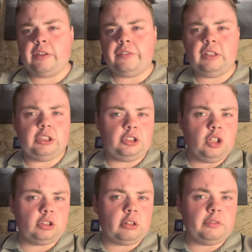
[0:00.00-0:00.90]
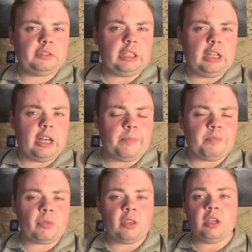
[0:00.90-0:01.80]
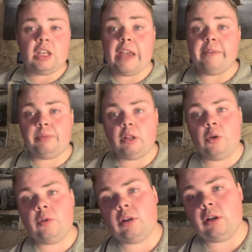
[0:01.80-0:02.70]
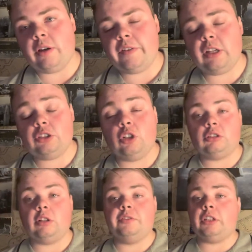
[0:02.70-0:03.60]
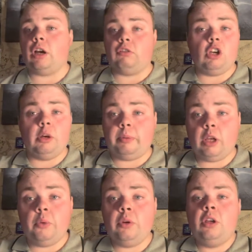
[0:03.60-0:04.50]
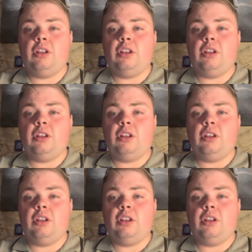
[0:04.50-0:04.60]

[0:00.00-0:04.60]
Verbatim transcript: I think the shorts are obviously um navy blue, or I think the shorts are obviously are royal blue.